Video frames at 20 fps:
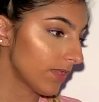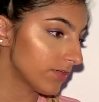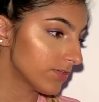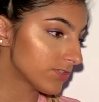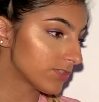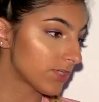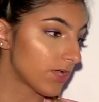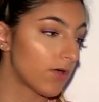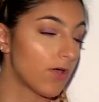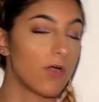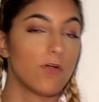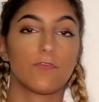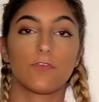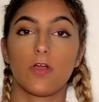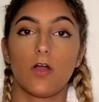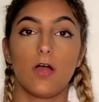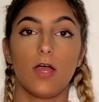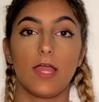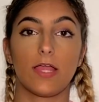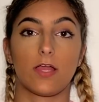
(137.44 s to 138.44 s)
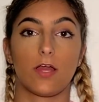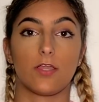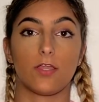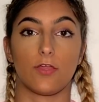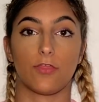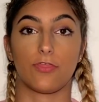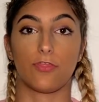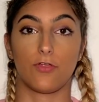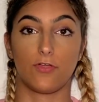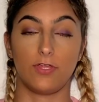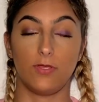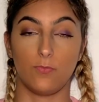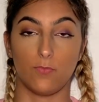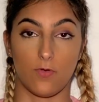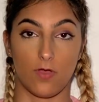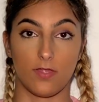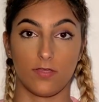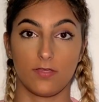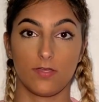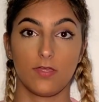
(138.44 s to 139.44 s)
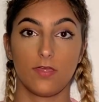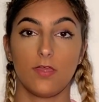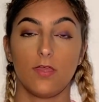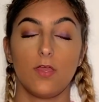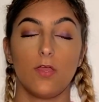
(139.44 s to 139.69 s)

So overall, I got a 31,